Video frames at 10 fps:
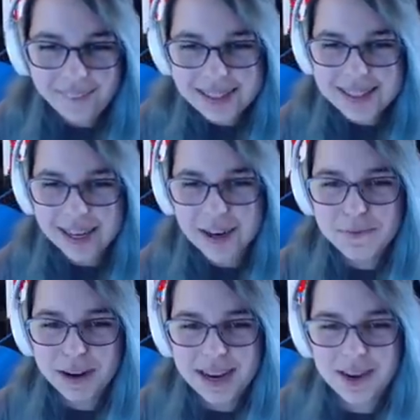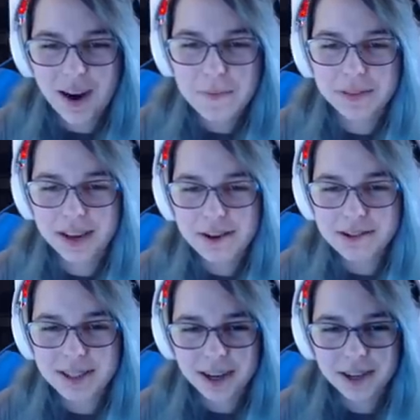was going to break you out, but then you
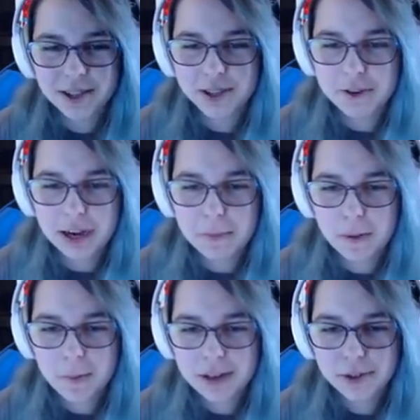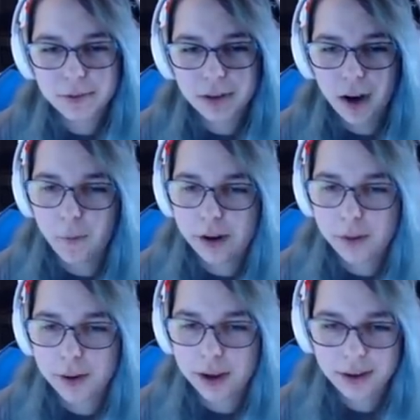started shooting me. Where'd you go,
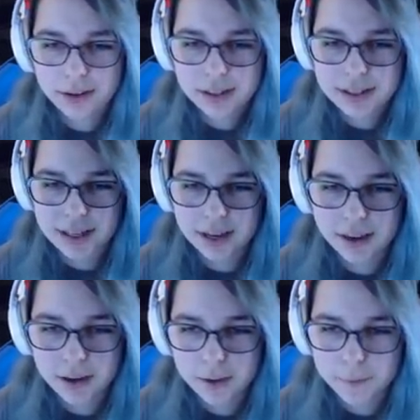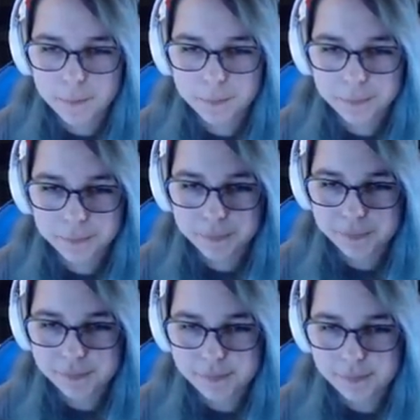anyway? Let's see. I was trying to give you your
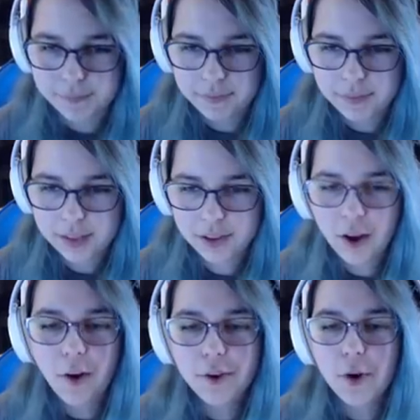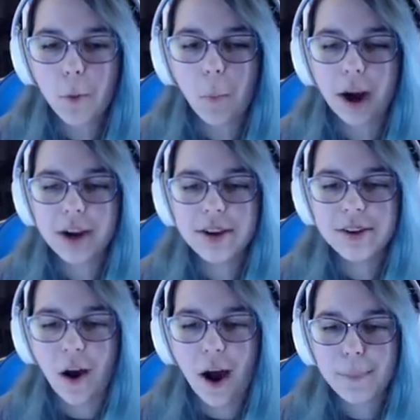gun back. No, you were
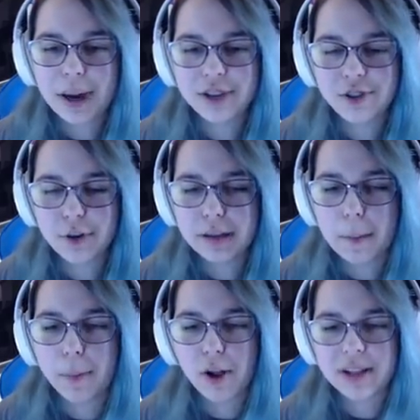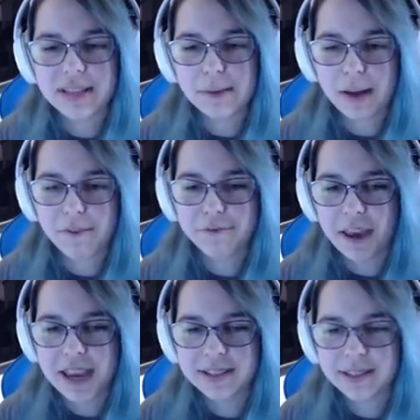not. By shooting the bullets in my
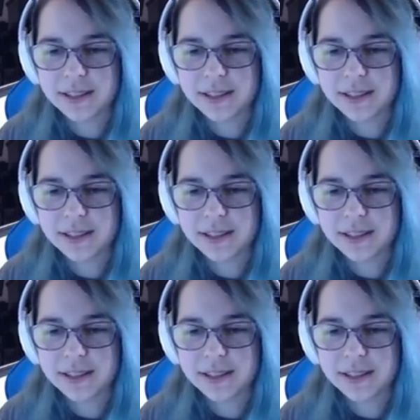face.